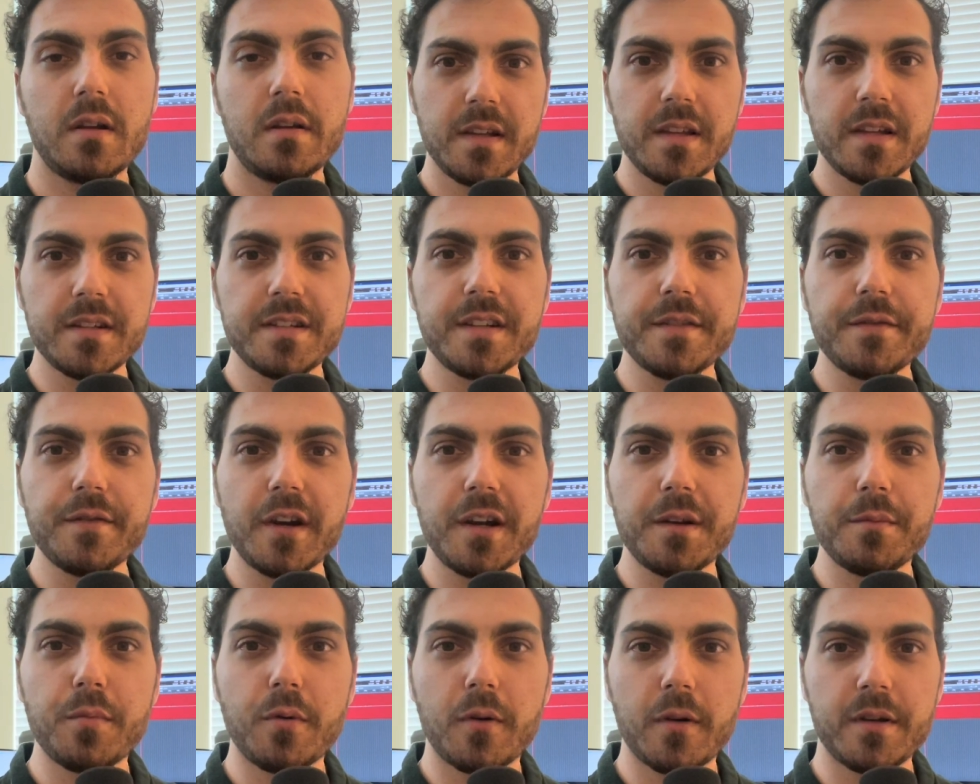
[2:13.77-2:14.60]
This is very
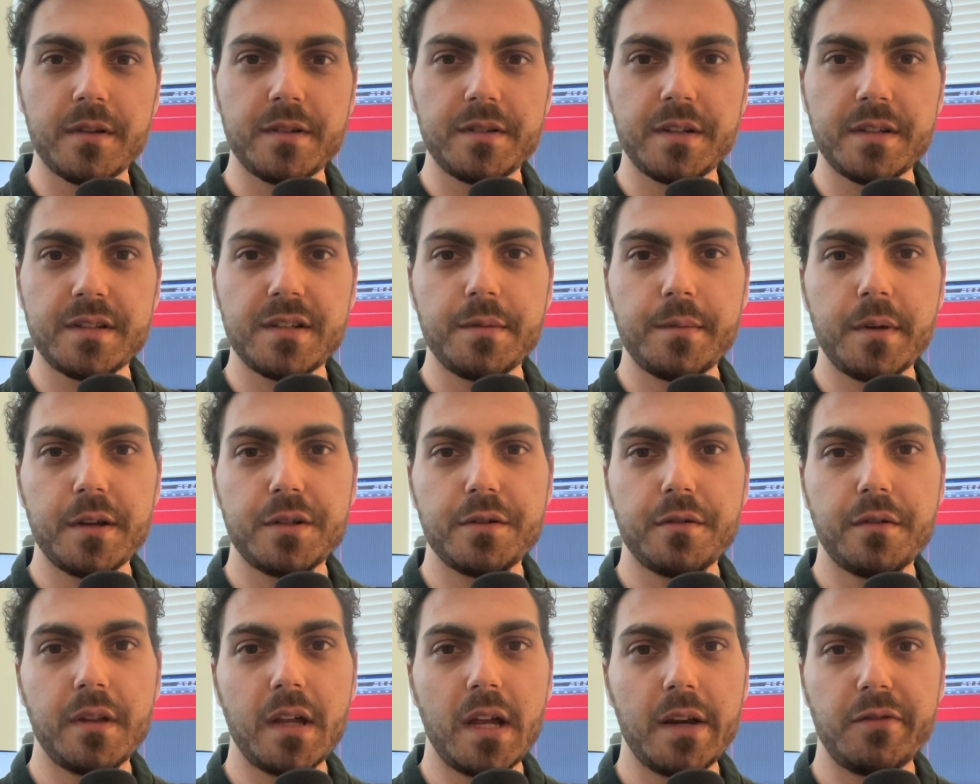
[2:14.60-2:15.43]
important just to make
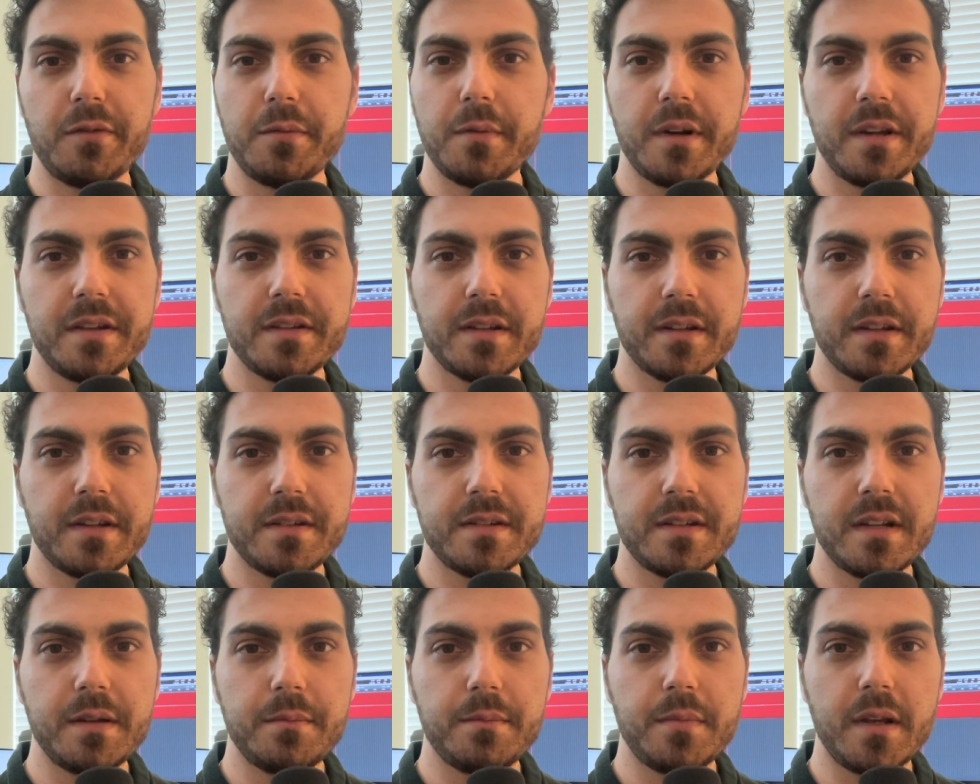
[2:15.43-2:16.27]
sure that everybody's on the
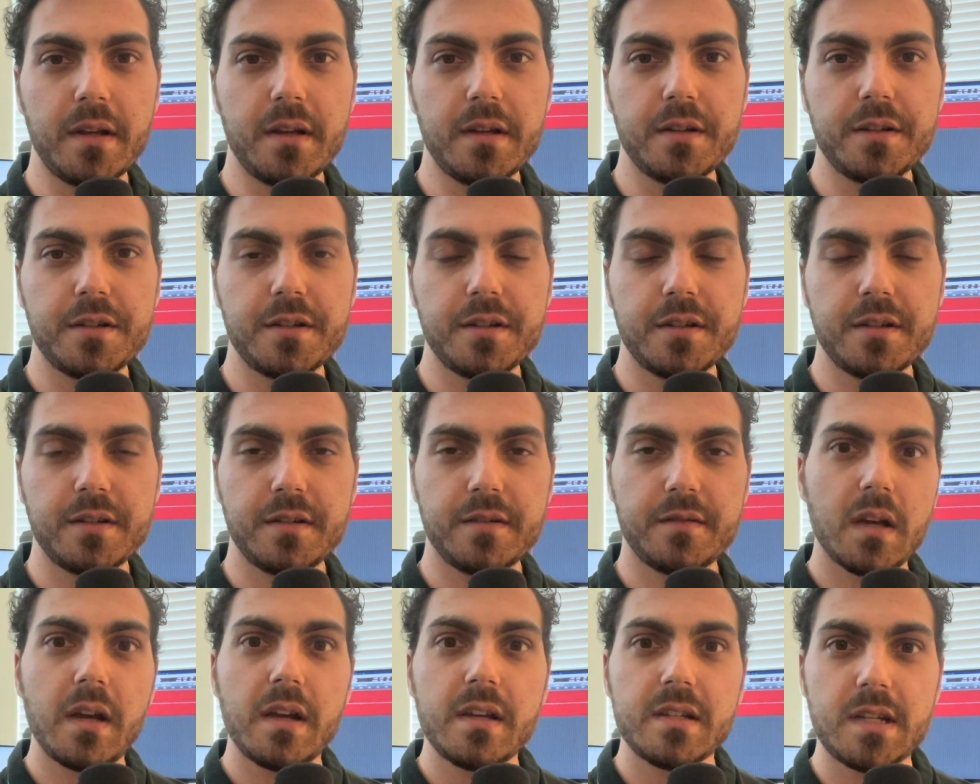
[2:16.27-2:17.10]
same page.
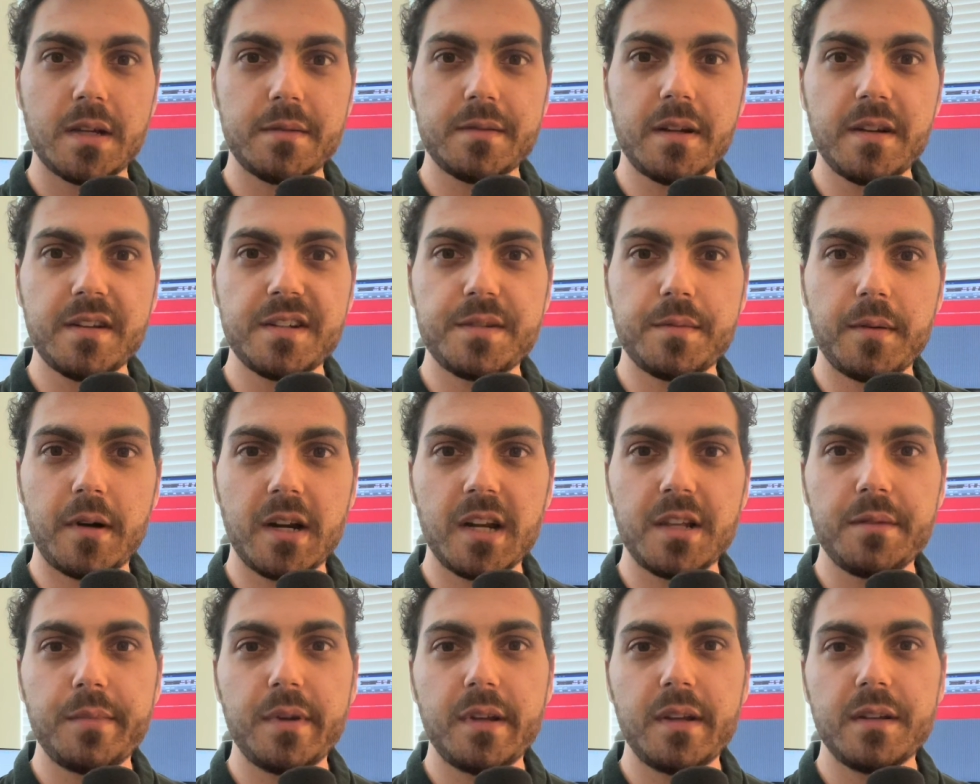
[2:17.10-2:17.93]
Sometimes
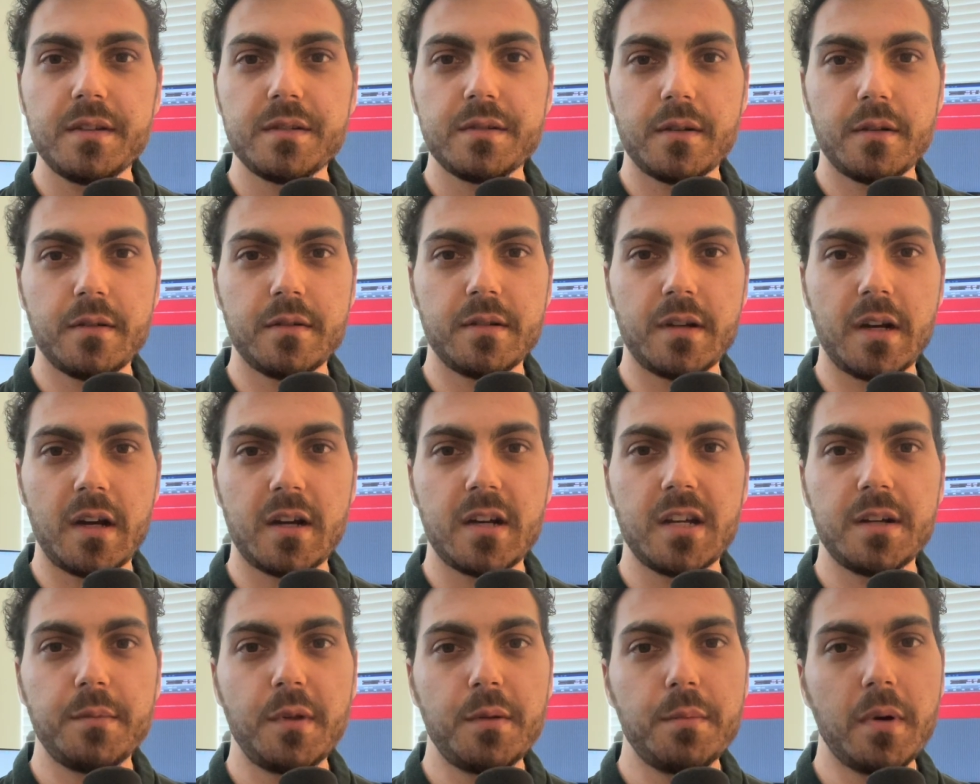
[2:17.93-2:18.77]
spotting meetings are not
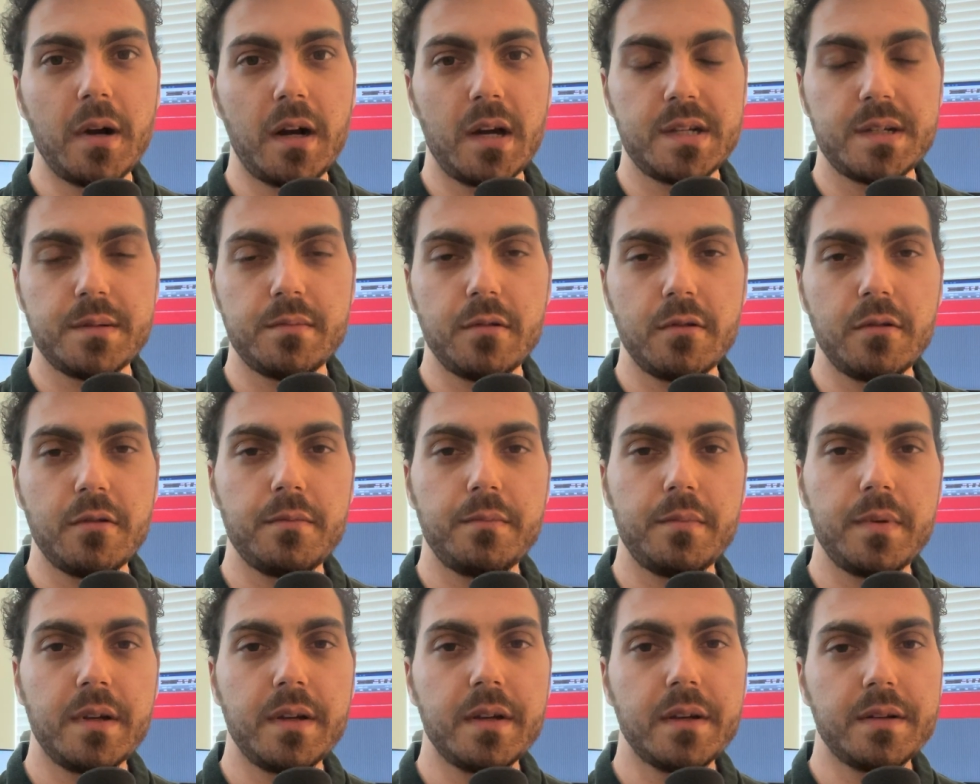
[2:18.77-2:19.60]
going to be possible
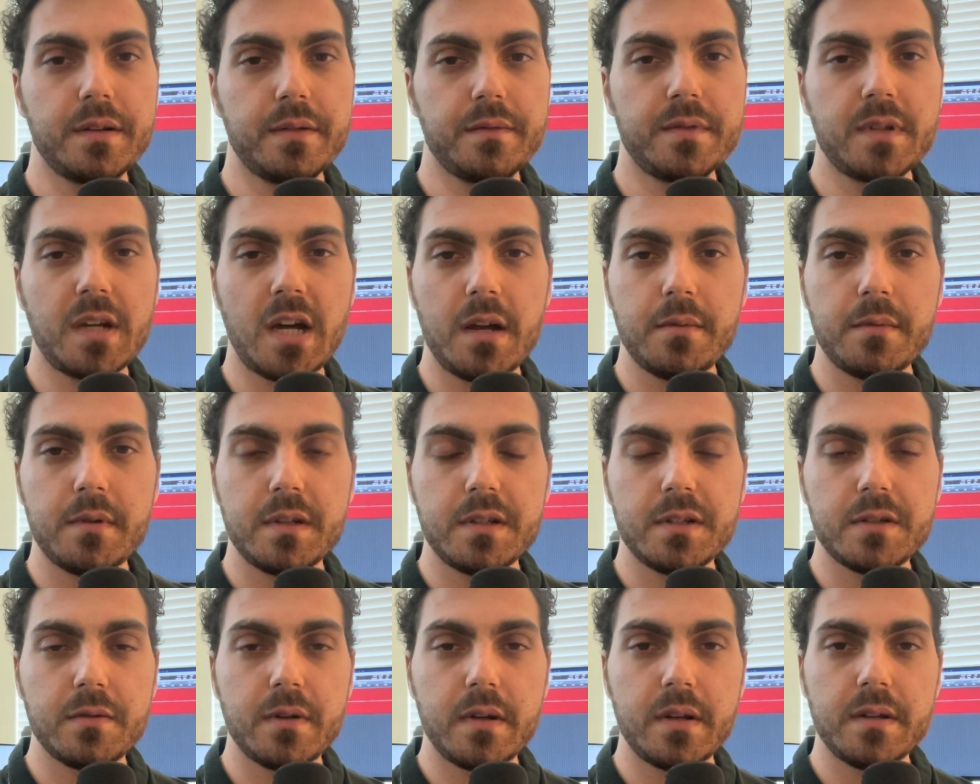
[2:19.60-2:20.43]
because of time
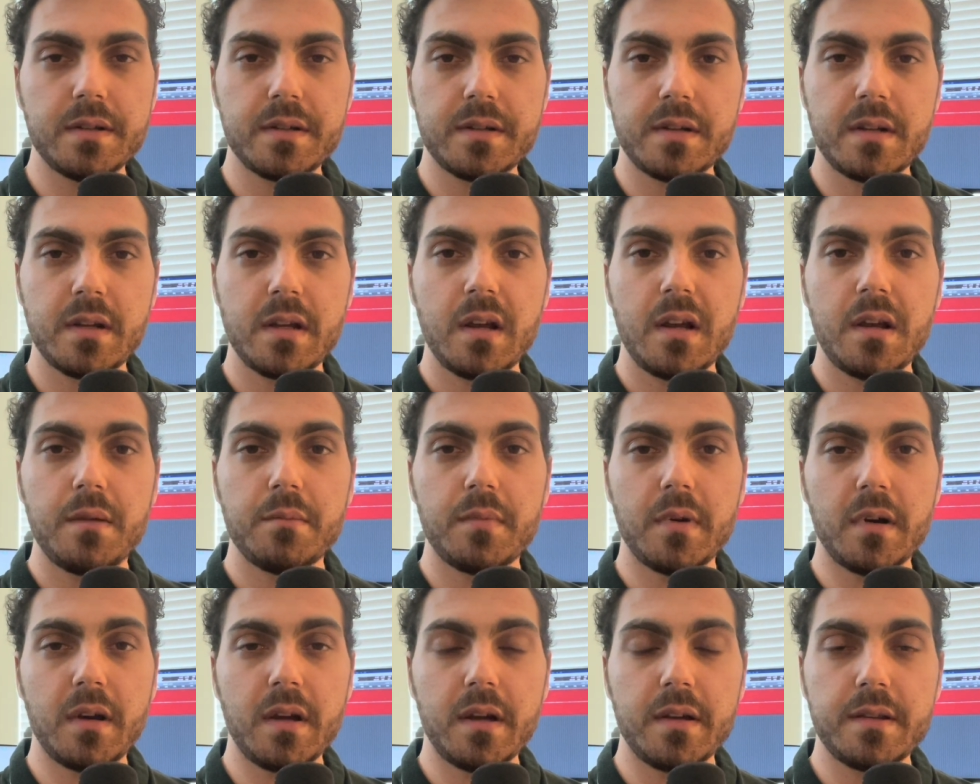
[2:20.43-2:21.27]
constraints,
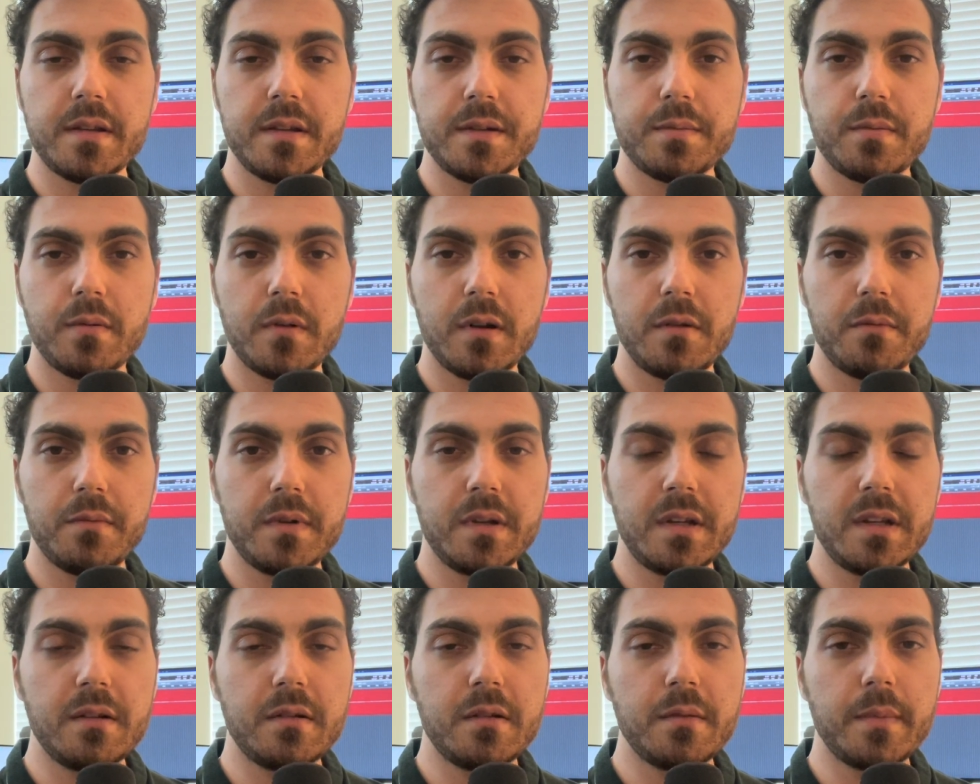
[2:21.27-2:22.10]
but at this point we
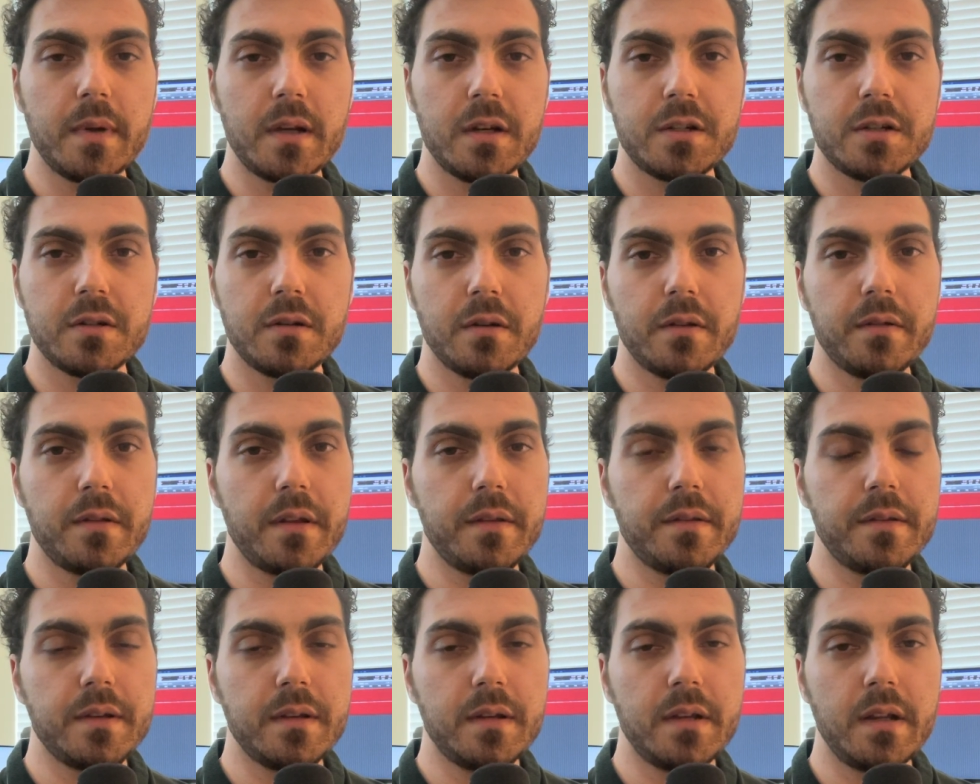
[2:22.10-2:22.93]
need to make sure
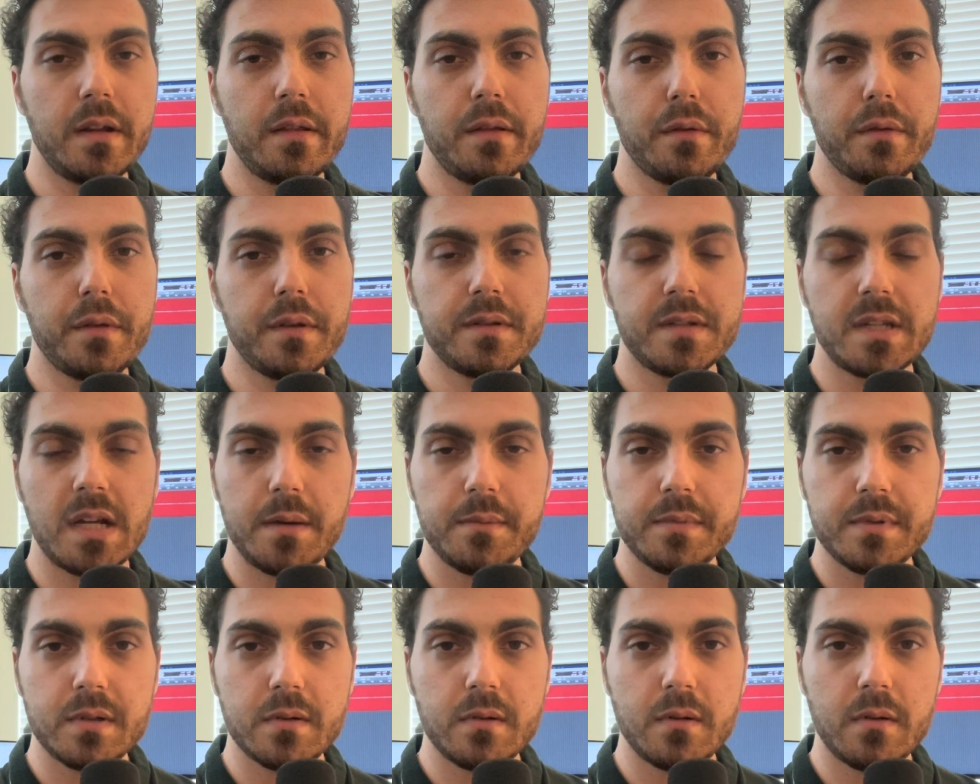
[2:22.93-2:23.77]
that either the
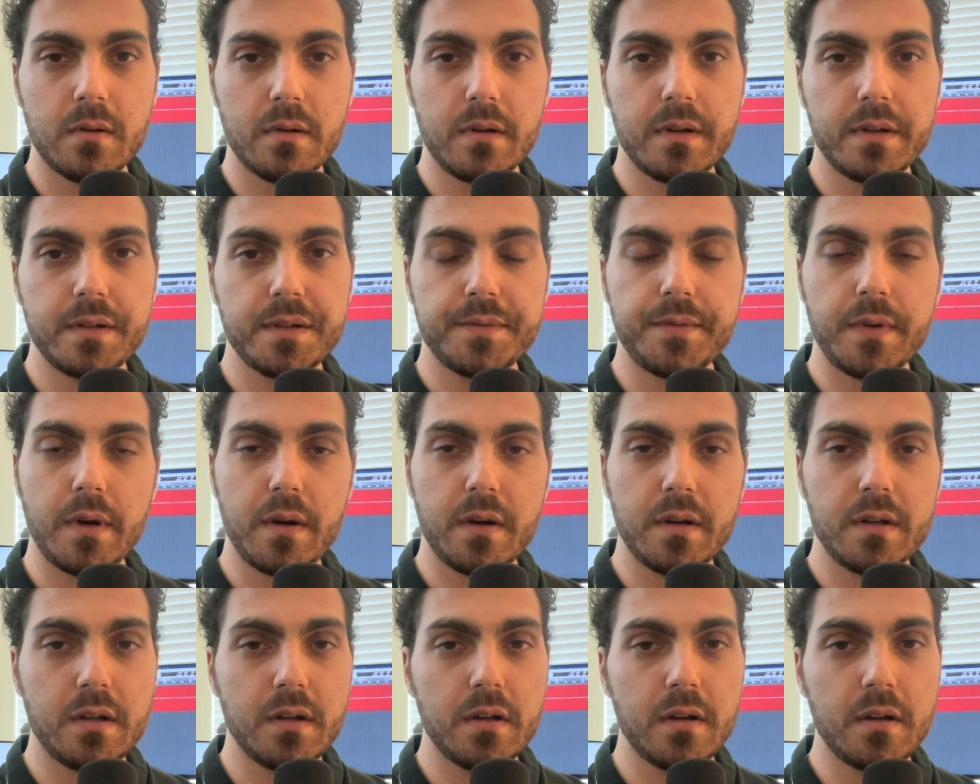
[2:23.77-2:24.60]
temp score is
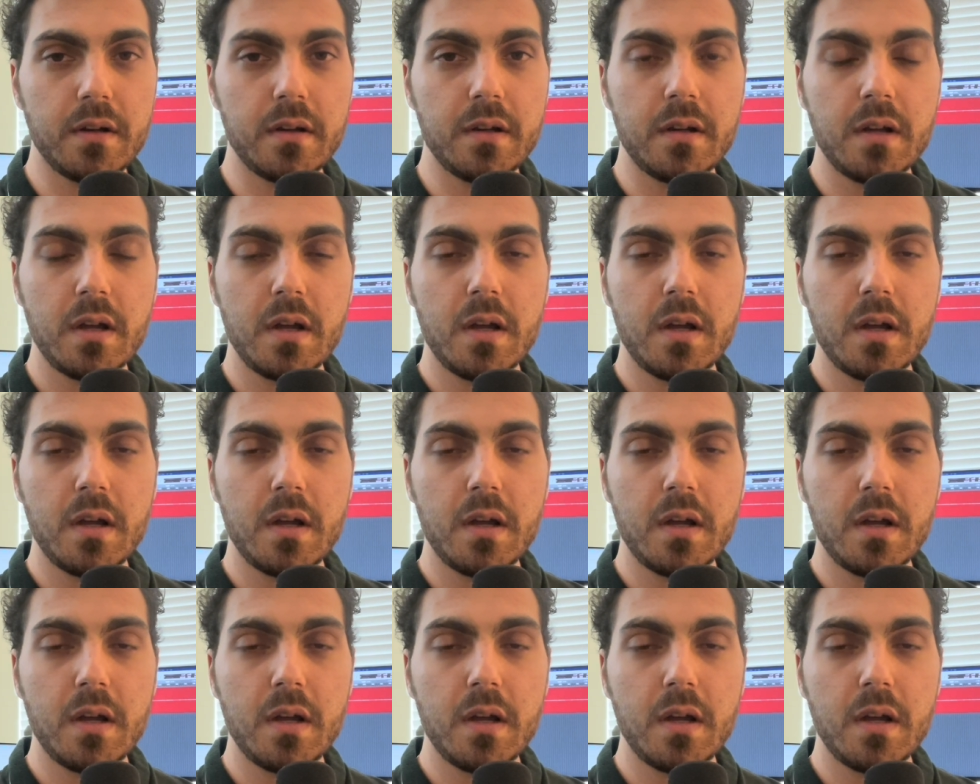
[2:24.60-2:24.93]
very good